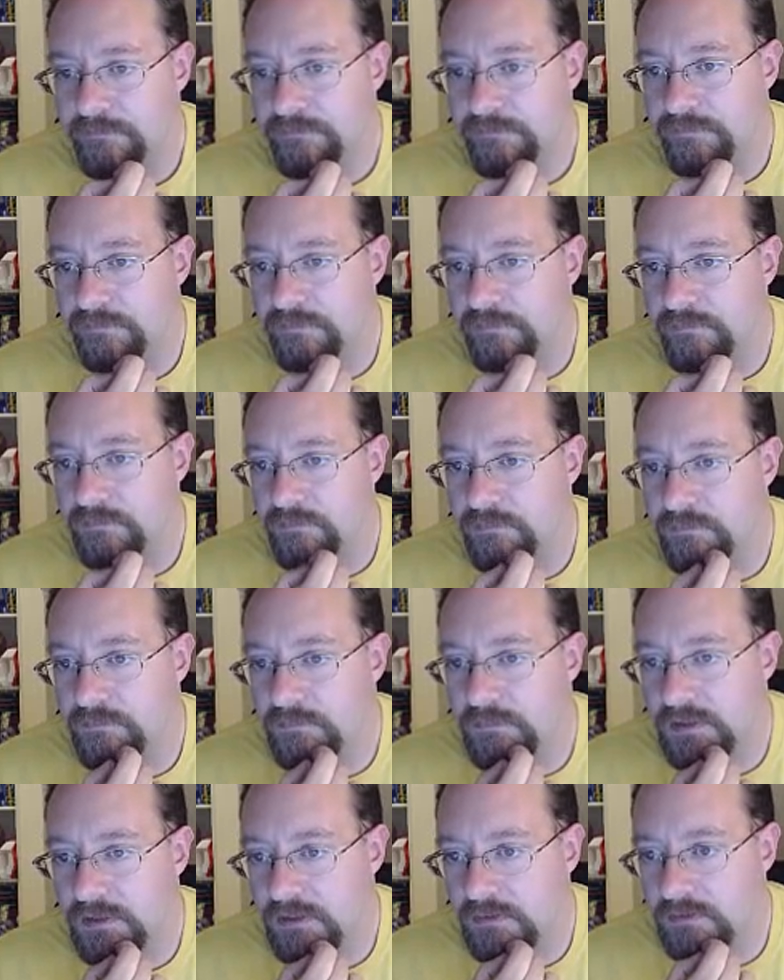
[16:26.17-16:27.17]
I don't know
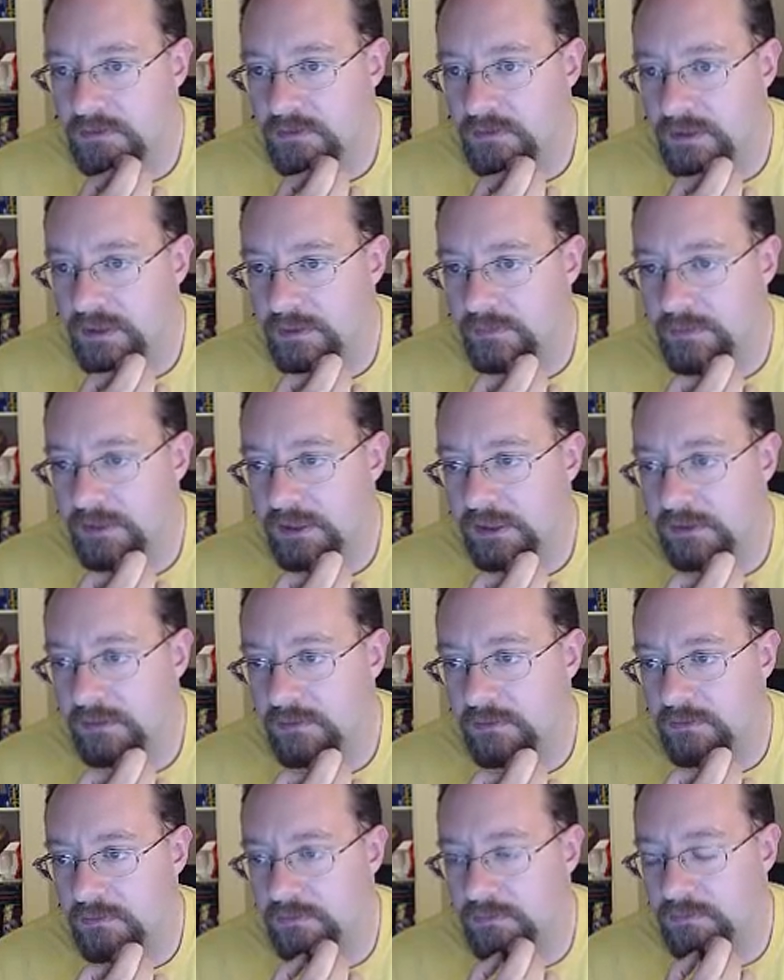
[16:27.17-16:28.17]
anybody who
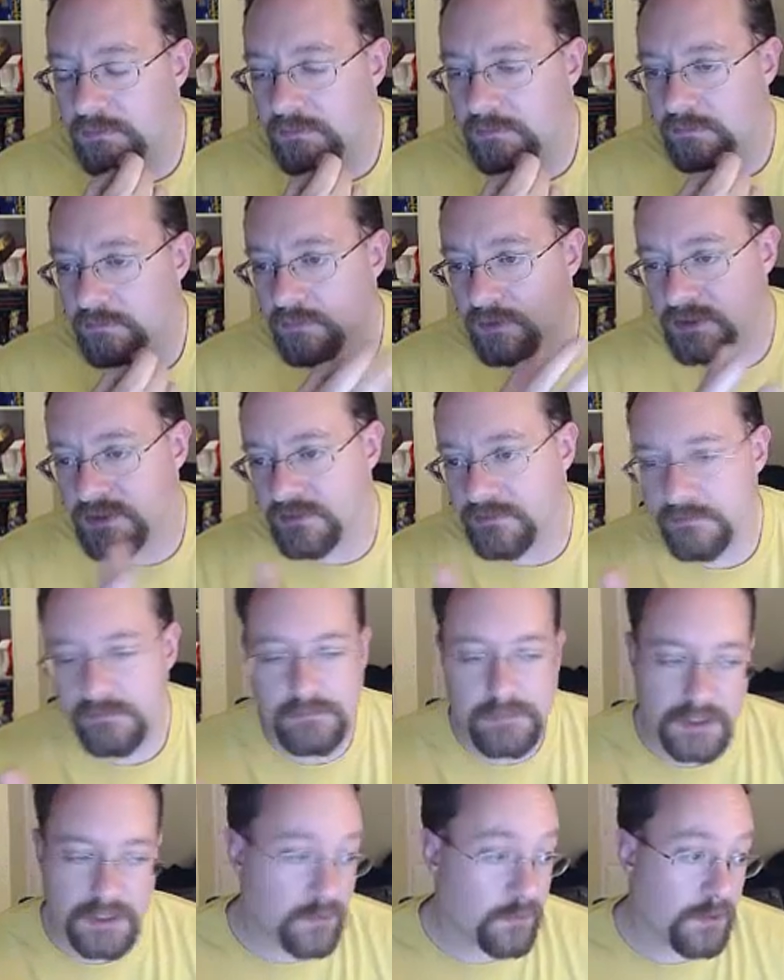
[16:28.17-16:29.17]
puts them anywhere
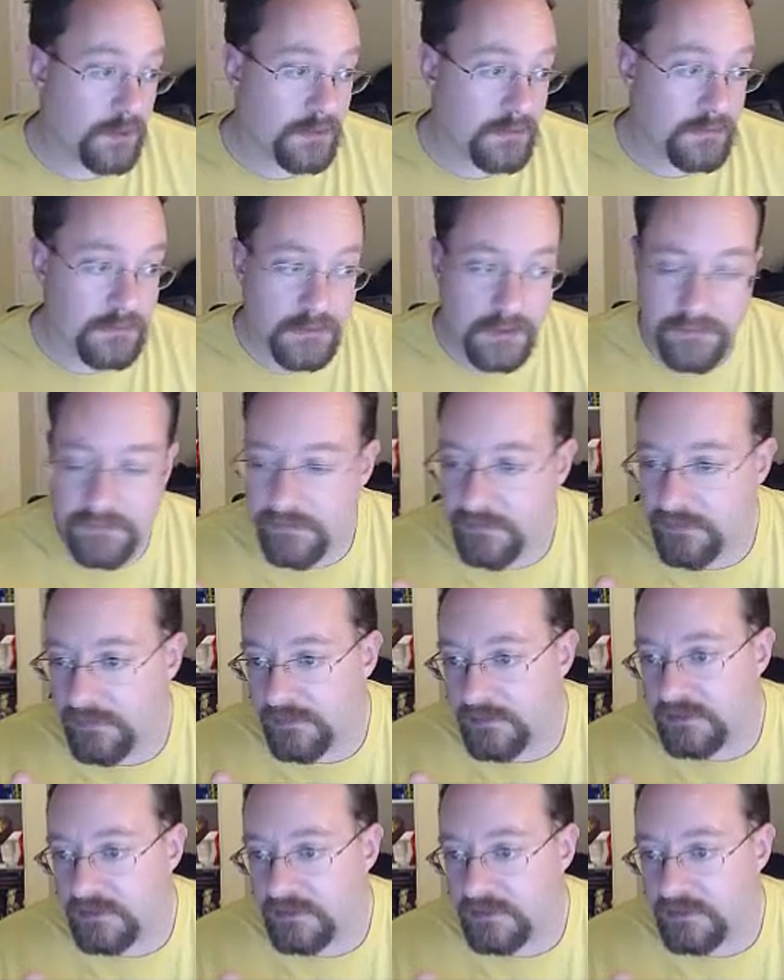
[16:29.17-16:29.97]
other than the defaults.